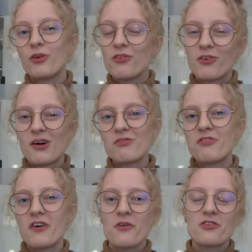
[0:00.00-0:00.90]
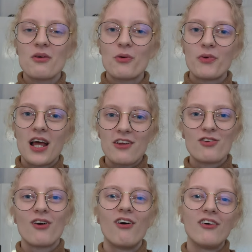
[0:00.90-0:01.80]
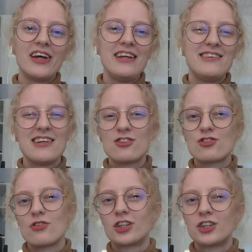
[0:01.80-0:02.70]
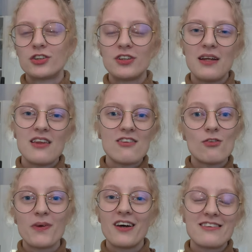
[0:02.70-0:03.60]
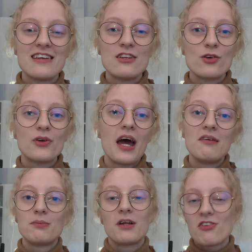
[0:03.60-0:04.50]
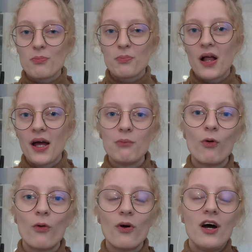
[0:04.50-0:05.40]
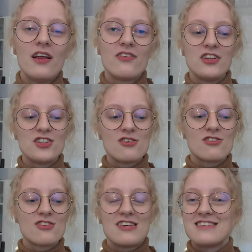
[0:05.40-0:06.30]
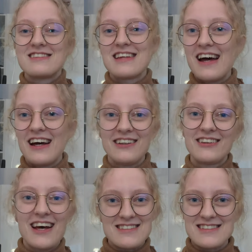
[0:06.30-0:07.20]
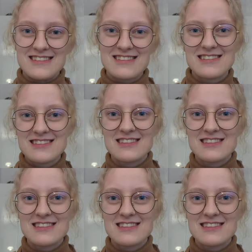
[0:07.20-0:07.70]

when fully formed, feathers are what we like to call a dead structure, and this is because they don't have a blood supply anymore. They just stand as is.